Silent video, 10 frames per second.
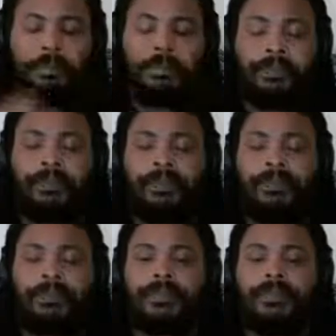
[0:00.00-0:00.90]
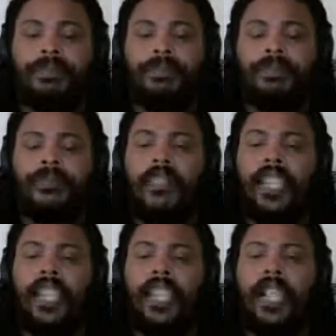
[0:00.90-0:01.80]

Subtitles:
(silence)